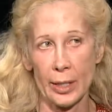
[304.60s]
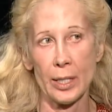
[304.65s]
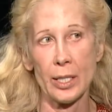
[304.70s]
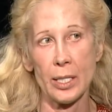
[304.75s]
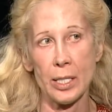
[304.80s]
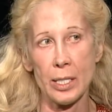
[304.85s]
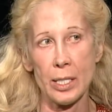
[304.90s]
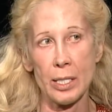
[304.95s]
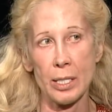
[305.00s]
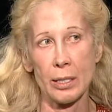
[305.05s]

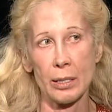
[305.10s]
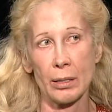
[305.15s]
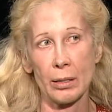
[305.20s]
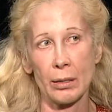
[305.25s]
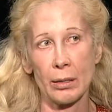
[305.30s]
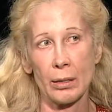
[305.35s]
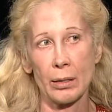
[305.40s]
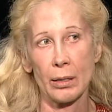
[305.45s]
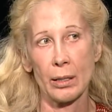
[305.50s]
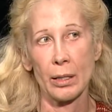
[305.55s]
is,
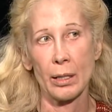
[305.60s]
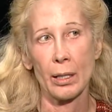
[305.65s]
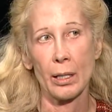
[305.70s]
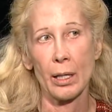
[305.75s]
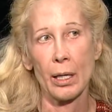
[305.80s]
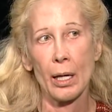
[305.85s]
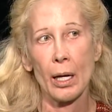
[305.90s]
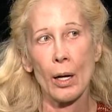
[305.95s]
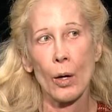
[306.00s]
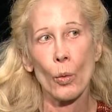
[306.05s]

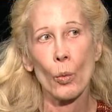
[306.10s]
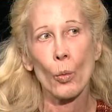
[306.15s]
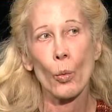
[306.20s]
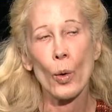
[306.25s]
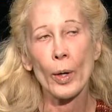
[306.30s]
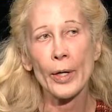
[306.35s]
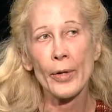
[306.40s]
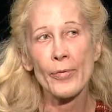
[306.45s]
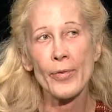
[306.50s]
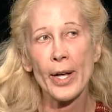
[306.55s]

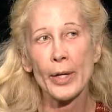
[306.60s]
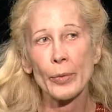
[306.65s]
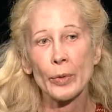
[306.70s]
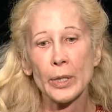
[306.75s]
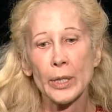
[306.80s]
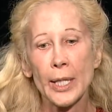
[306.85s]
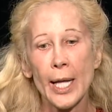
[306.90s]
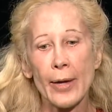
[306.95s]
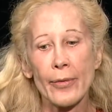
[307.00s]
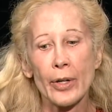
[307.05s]
what effect will
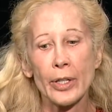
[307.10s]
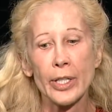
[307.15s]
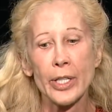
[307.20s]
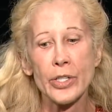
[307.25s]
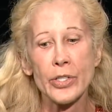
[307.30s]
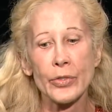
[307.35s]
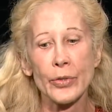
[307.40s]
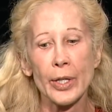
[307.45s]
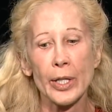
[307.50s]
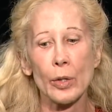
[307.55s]
it have on
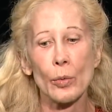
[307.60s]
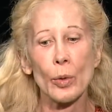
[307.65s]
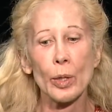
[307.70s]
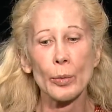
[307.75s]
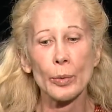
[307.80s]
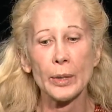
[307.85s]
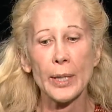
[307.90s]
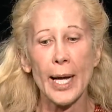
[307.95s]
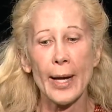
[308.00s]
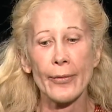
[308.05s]
Israel?
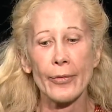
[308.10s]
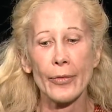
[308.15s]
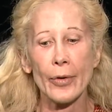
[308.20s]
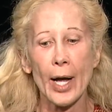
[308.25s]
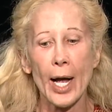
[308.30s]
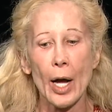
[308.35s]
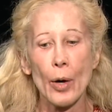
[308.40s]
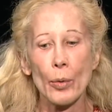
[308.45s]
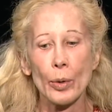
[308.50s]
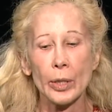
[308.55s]

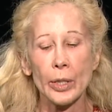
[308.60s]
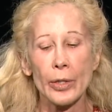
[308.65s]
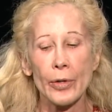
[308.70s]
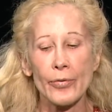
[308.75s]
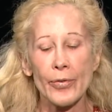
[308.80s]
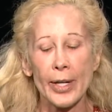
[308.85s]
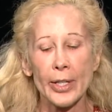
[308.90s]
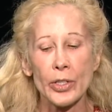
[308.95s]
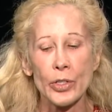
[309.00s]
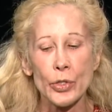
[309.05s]
How will it
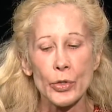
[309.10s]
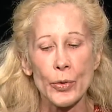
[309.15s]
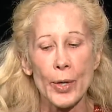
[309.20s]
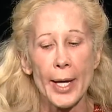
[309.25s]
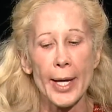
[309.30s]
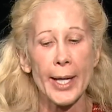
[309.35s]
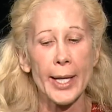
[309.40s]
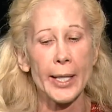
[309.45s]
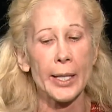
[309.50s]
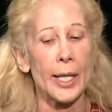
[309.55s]
affect
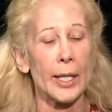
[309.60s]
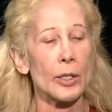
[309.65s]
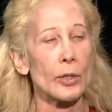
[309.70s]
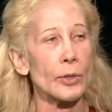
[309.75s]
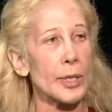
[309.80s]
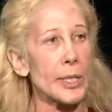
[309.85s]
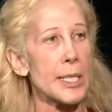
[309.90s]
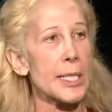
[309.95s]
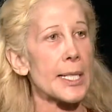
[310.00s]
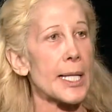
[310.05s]
trade? I don't
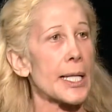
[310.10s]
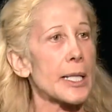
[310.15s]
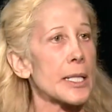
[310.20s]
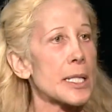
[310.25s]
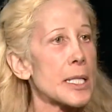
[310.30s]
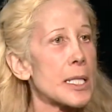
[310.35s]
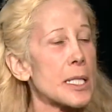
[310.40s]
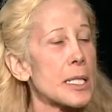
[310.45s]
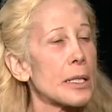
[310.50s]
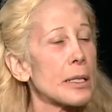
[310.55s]
understand
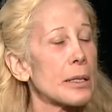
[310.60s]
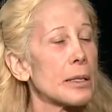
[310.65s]
this.